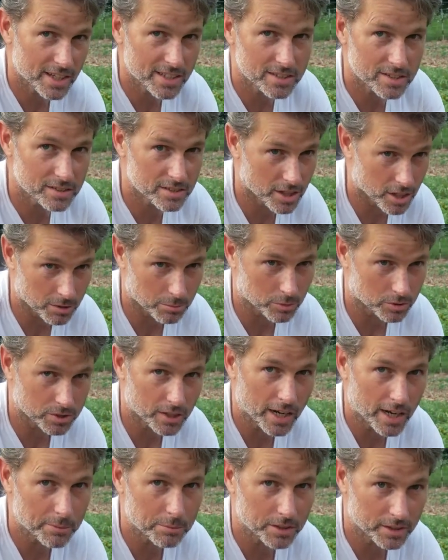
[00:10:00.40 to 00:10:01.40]
a terrible
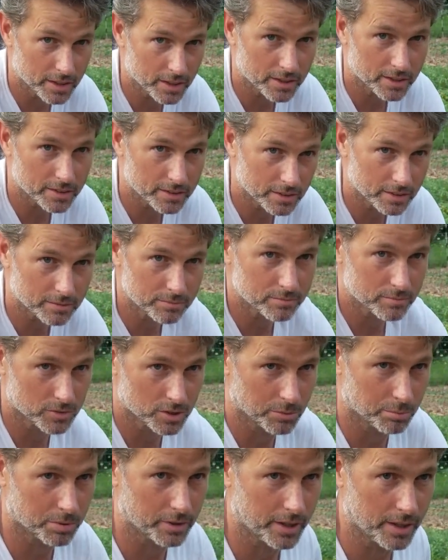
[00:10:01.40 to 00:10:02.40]
time to get into
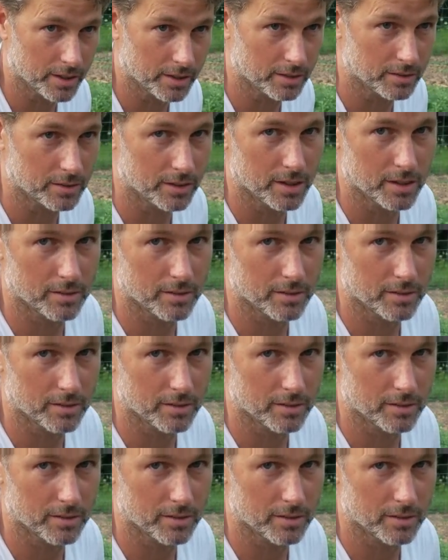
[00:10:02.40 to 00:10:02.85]
the planting, and